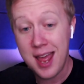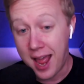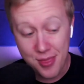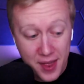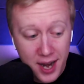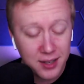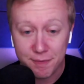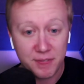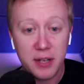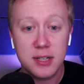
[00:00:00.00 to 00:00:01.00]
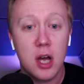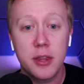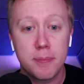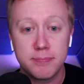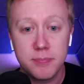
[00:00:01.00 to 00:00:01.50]
And then I clicked on
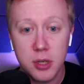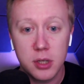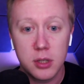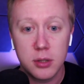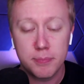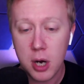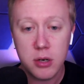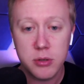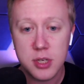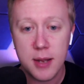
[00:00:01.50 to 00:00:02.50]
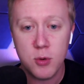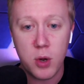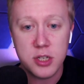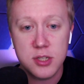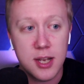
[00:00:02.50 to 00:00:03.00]
the the Broncos game to
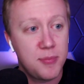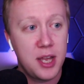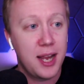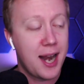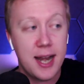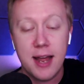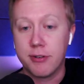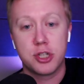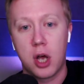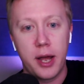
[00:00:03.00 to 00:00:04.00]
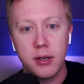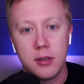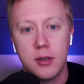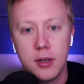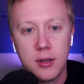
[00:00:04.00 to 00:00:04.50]
watch the same thing, and I never saw it.
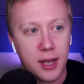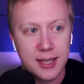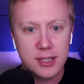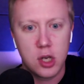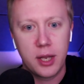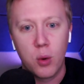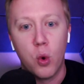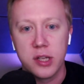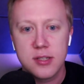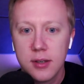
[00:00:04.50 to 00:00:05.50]
I think I saw it like once.